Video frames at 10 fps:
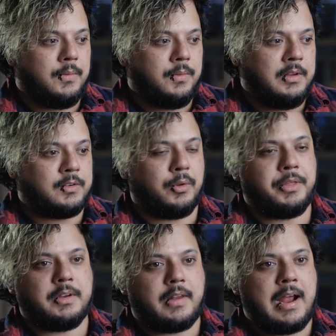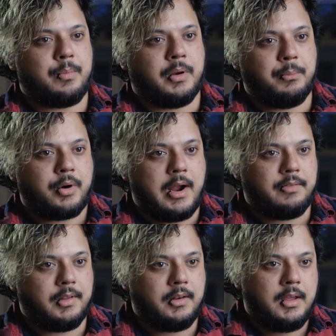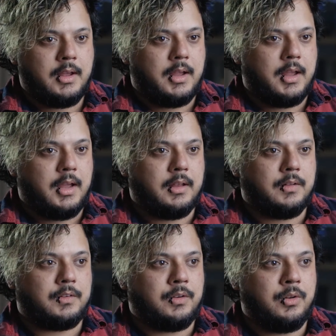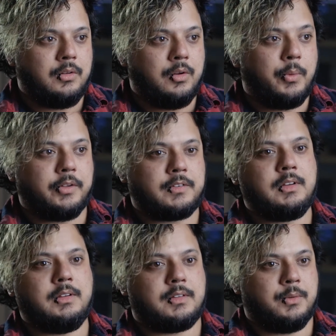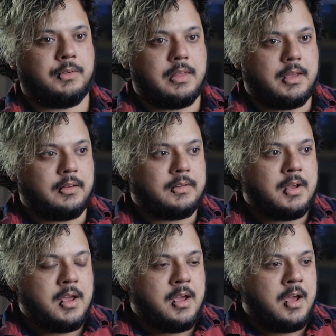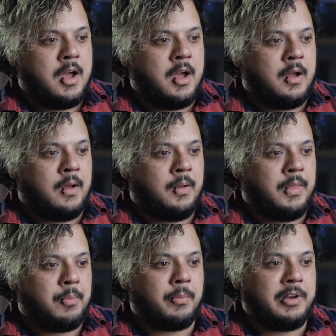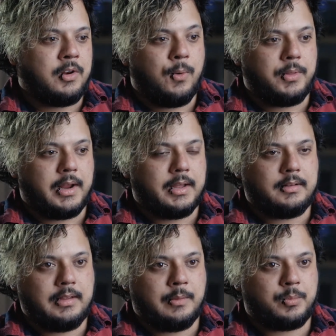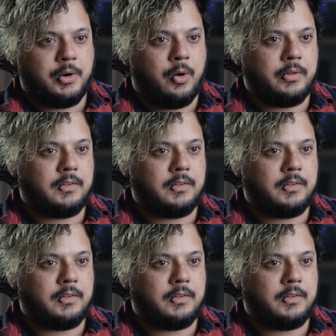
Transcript: These are all things that happen in private, and no one else sees those things. They probably know that I get DMs, but no one